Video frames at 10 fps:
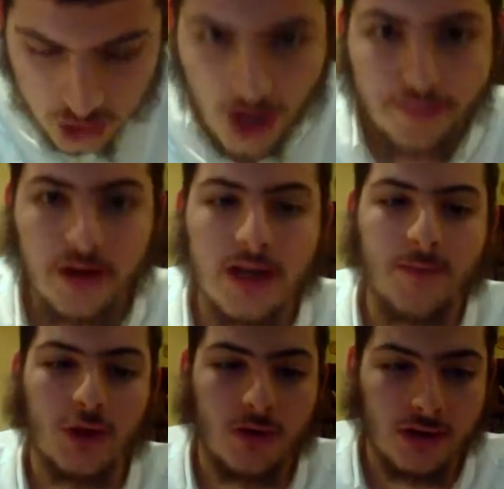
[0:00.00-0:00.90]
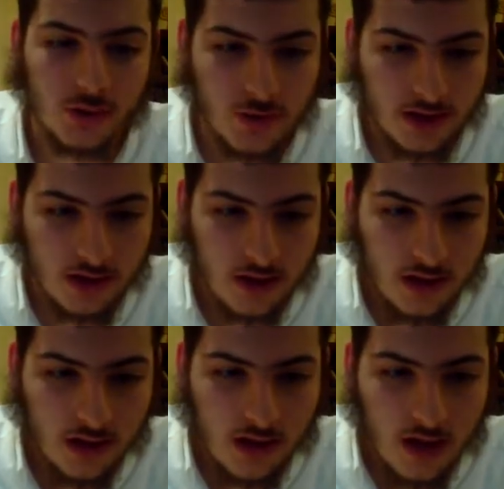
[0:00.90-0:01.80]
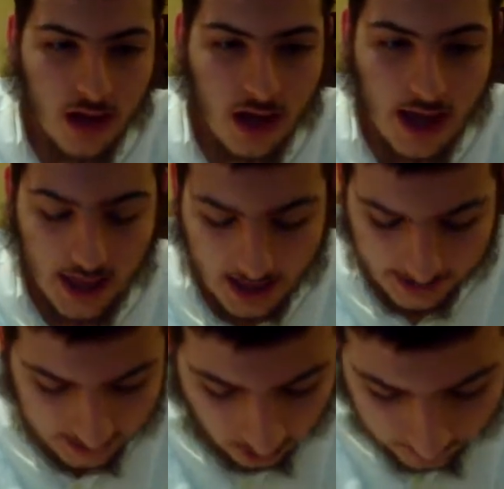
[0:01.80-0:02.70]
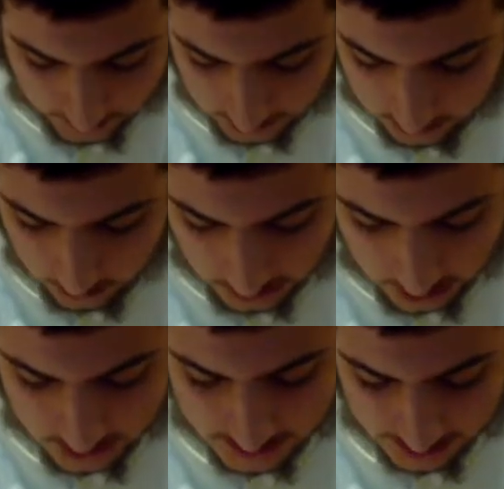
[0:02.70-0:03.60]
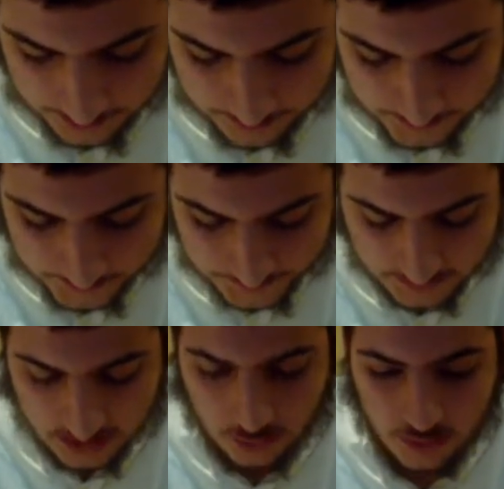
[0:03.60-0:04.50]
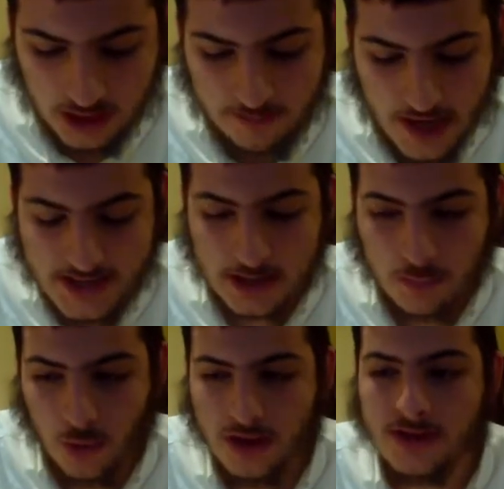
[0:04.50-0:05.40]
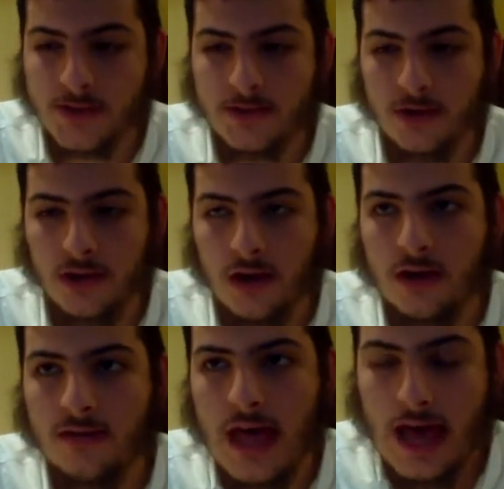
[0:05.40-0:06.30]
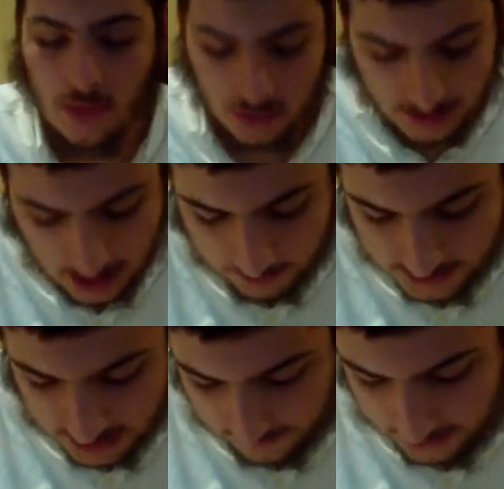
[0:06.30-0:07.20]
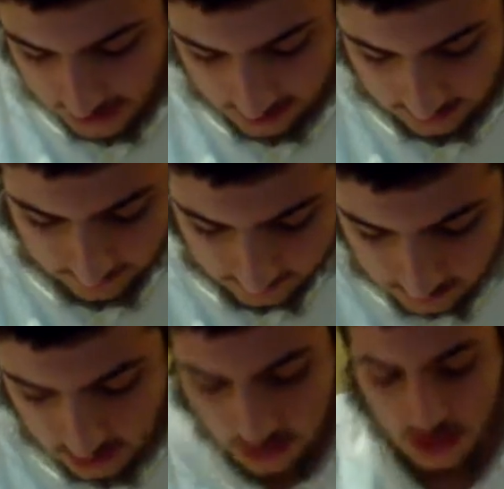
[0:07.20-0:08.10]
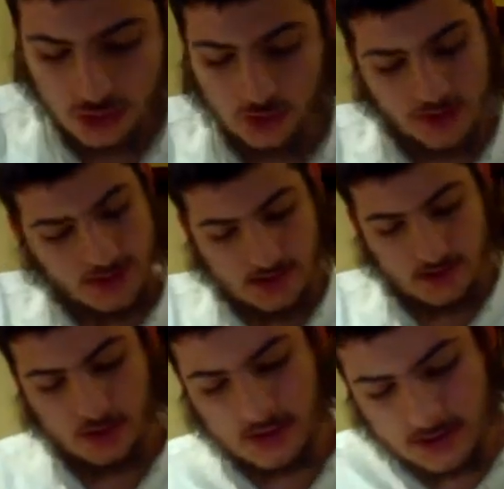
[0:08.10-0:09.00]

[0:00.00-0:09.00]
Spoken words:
chapter, keep it short and sweet, and hopefully we'll learn some really basic points that can help us in everyday life. So this